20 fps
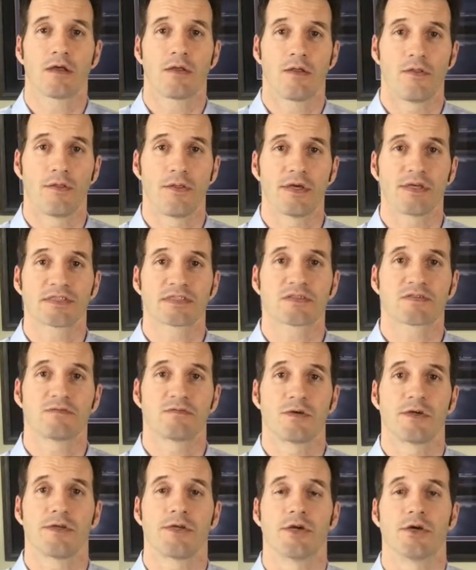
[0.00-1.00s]
this
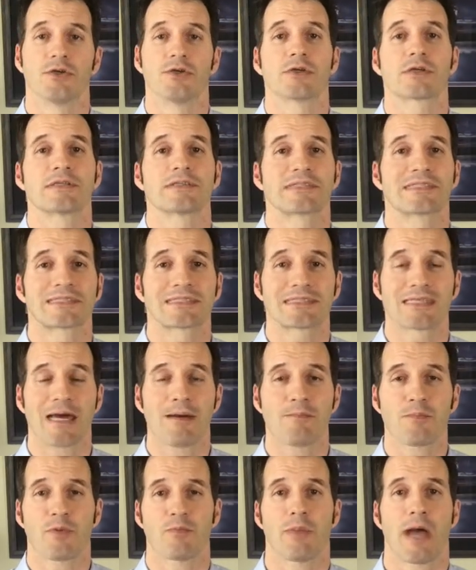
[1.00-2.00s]
video, you can
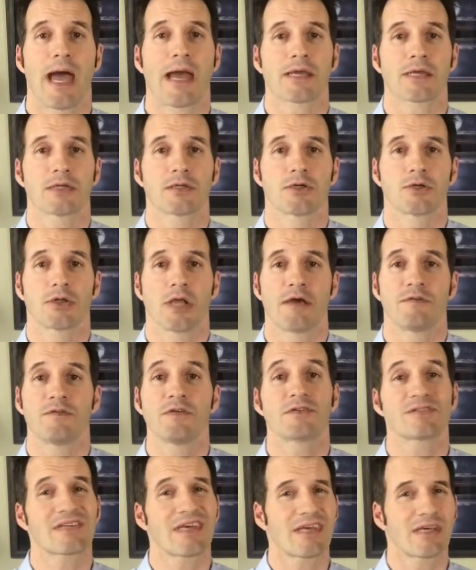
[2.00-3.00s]
step back into your life.
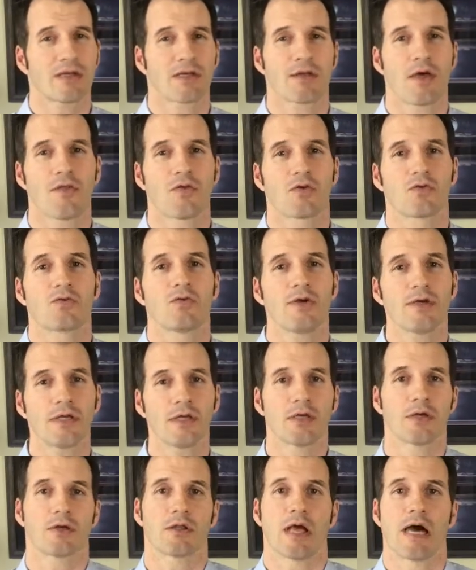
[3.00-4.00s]
You can take another look
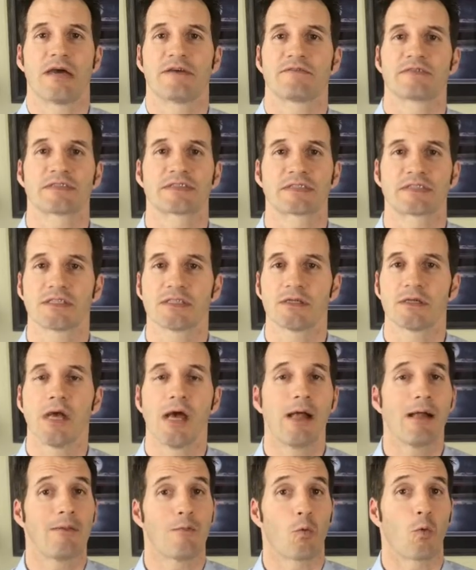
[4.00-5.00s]
at your life and see,
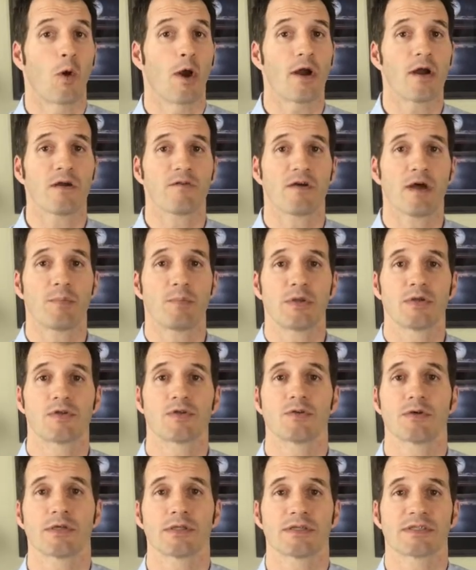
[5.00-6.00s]
where have I been
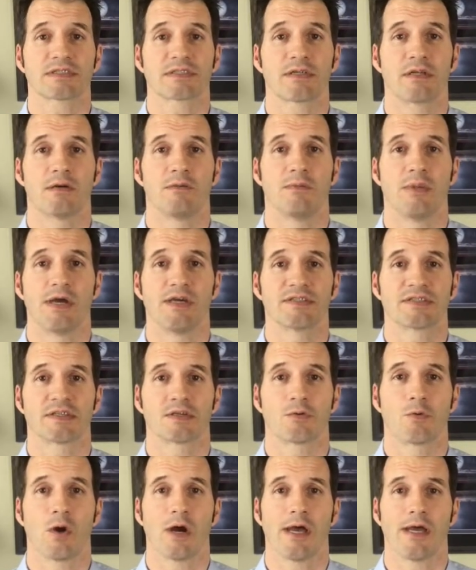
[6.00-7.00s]
doing this in an
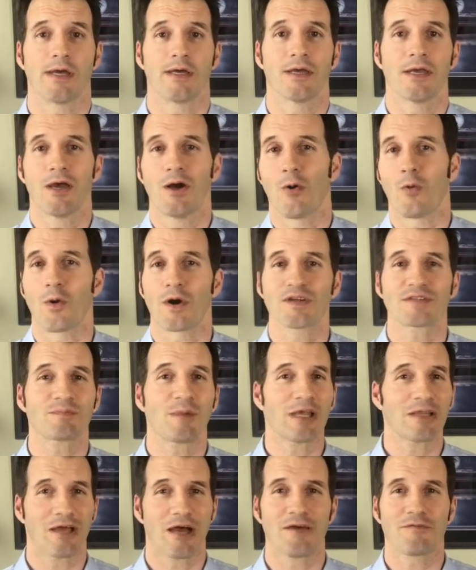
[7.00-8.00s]
amazing way? Where's
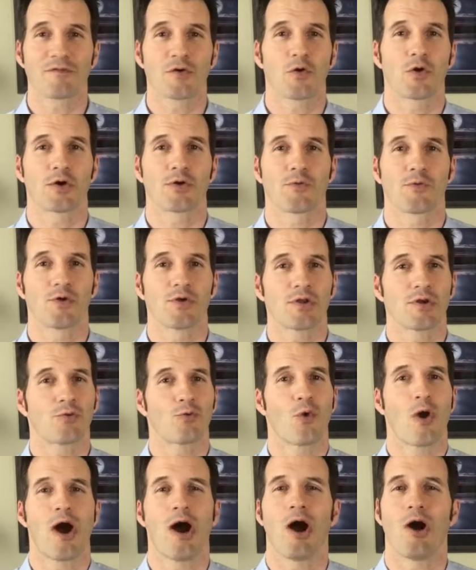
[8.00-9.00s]
my life going really
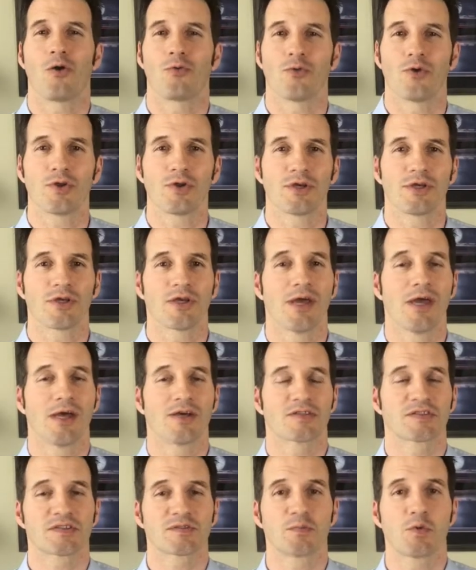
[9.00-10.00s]
well, really
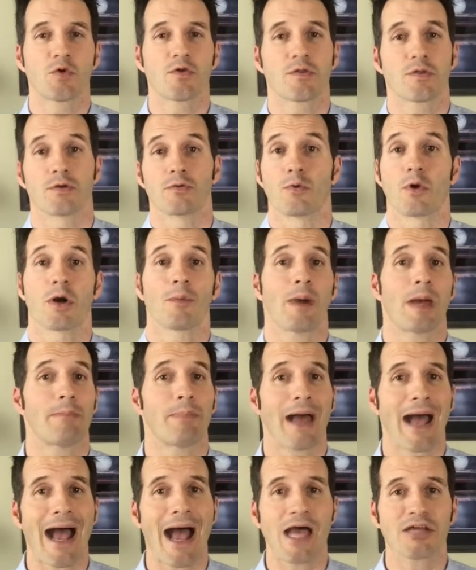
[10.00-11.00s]
smoothly? Where am I
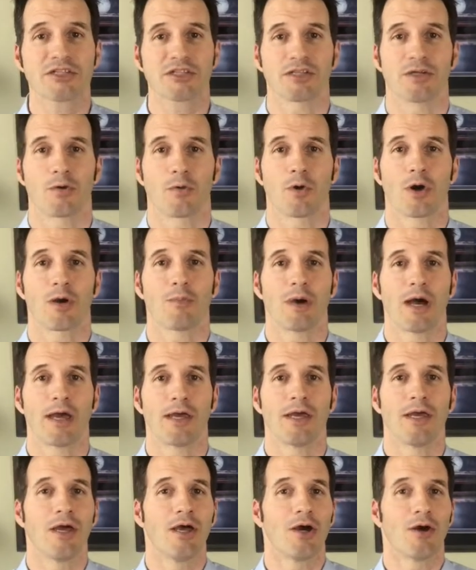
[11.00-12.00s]
passionate? Where am
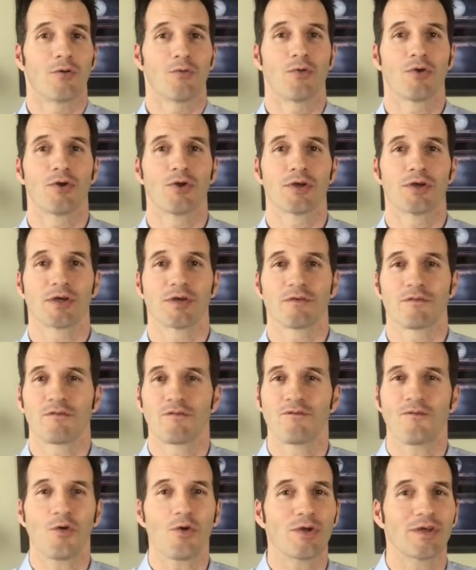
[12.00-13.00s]
I really
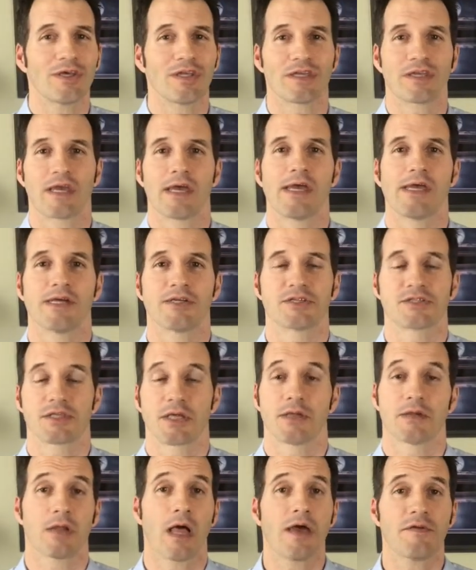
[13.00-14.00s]
fully engaged
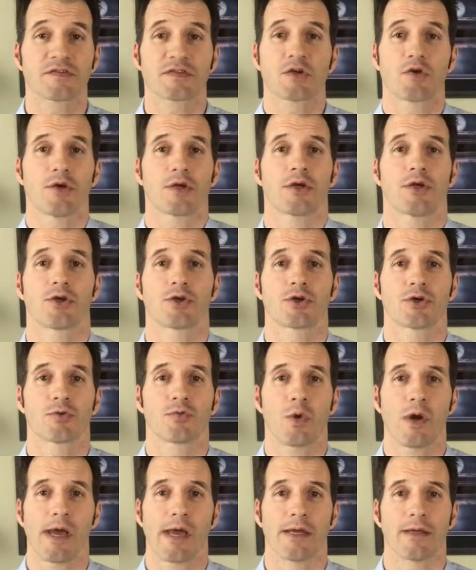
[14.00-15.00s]
and life's going in a good
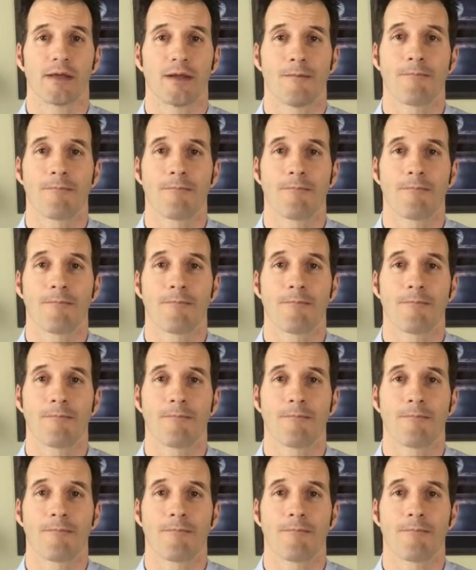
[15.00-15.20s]
way?